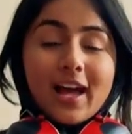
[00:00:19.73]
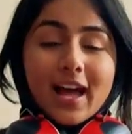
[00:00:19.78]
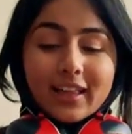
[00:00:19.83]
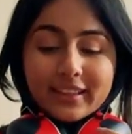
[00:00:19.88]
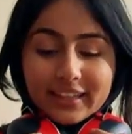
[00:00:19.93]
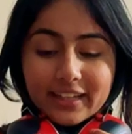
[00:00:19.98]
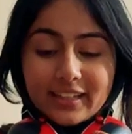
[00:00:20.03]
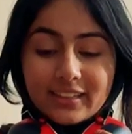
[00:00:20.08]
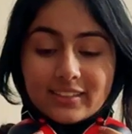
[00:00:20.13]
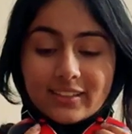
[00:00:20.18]

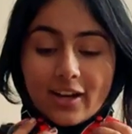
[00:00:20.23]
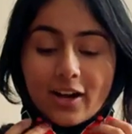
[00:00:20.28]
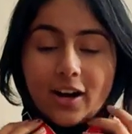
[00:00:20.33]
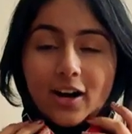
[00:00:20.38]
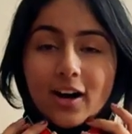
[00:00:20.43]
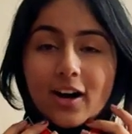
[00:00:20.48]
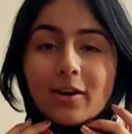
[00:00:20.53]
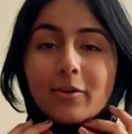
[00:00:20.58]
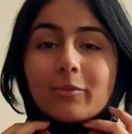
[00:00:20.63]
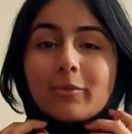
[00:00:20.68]
These
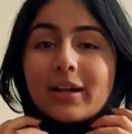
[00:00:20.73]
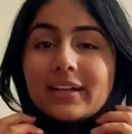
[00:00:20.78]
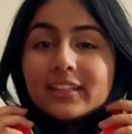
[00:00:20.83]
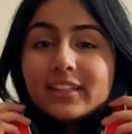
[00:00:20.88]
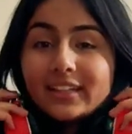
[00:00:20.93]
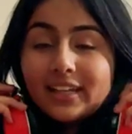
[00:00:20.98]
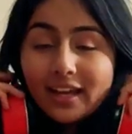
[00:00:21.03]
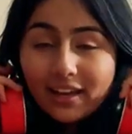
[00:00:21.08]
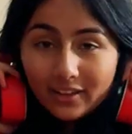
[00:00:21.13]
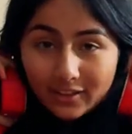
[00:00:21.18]
are when you
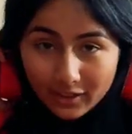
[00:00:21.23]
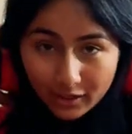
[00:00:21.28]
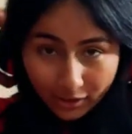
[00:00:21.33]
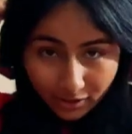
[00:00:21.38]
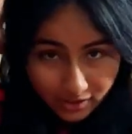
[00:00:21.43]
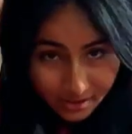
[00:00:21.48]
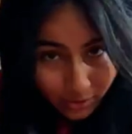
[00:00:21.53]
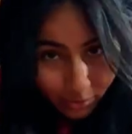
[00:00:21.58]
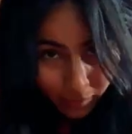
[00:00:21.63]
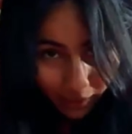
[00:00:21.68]
go
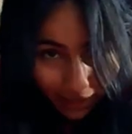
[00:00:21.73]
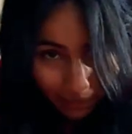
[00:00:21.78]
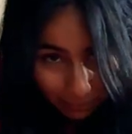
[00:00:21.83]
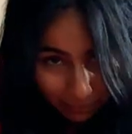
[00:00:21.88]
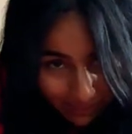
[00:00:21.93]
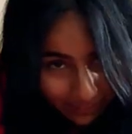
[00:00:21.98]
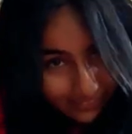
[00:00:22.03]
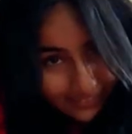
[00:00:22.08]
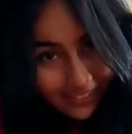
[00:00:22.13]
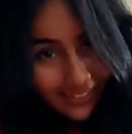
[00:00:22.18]
to
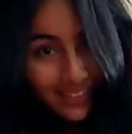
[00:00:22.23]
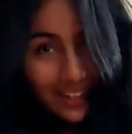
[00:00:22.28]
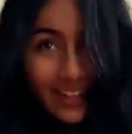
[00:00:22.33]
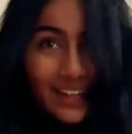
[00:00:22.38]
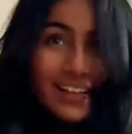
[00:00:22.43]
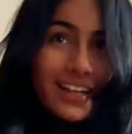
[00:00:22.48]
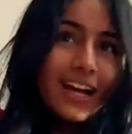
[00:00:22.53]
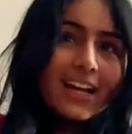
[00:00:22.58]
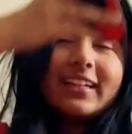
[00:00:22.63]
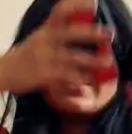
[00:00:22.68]
workplaces here
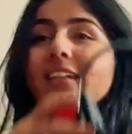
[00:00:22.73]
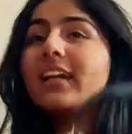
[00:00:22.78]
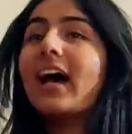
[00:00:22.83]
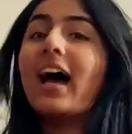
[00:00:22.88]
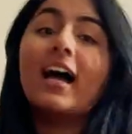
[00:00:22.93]
in Canada.